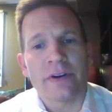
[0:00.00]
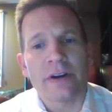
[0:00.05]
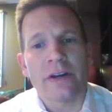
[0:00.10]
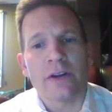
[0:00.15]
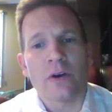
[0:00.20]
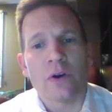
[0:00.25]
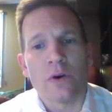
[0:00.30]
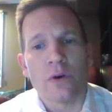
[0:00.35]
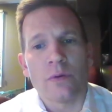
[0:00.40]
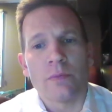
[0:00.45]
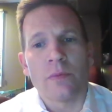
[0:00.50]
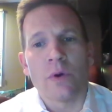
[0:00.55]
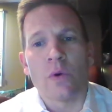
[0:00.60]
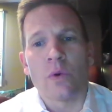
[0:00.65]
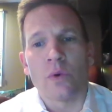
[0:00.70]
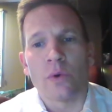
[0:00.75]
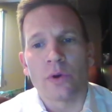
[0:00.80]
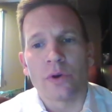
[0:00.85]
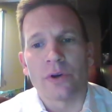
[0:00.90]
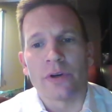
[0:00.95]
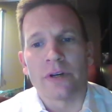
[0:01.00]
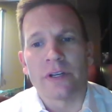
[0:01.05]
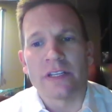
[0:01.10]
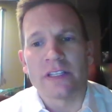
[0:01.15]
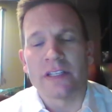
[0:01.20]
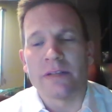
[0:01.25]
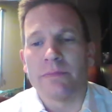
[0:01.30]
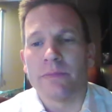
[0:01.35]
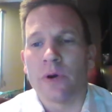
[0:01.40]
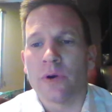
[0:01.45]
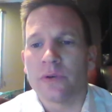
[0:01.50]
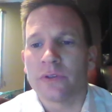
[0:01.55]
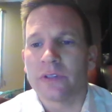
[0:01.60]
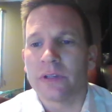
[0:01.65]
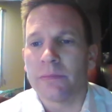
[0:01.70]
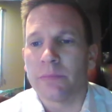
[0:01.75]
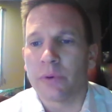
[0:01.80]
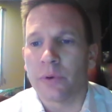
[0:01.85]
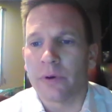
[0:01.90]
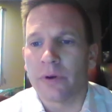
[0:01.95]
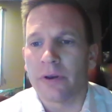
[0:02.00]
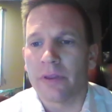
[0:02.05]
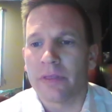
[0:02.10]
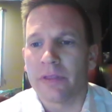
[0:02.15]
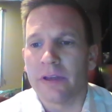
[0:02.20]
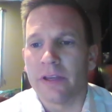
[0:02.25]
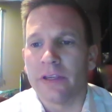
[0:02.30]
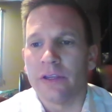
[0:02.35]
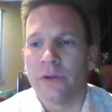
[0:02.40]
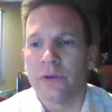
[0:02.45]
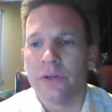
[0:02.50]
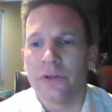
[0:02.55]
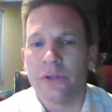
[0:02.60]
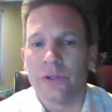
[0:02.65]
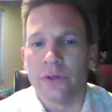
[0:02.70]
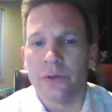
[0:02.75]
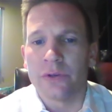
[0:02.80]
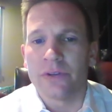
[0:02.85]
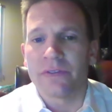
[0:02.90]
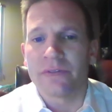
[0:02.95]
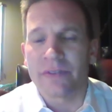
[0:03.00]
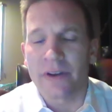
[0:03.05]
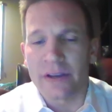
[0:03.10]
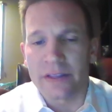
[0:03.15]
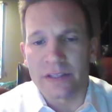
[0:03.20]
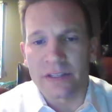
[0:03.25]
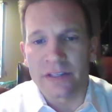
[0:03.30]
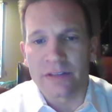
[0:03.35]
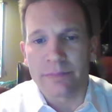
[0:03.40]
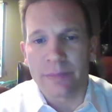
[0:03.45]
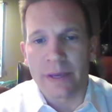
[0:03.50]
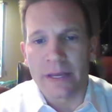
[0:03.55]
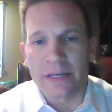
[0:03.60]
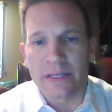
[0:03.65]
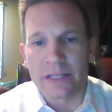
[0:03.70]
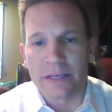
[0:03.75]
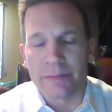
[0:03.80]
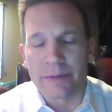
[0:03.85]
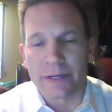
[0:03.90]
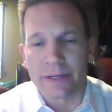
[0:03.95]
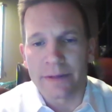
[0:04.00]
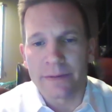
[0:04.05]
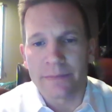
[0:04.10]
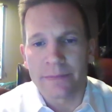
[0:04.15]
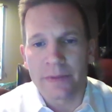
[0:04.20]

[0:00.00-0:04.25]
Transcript: at home order is the most important thing you can do to fight this pandemic.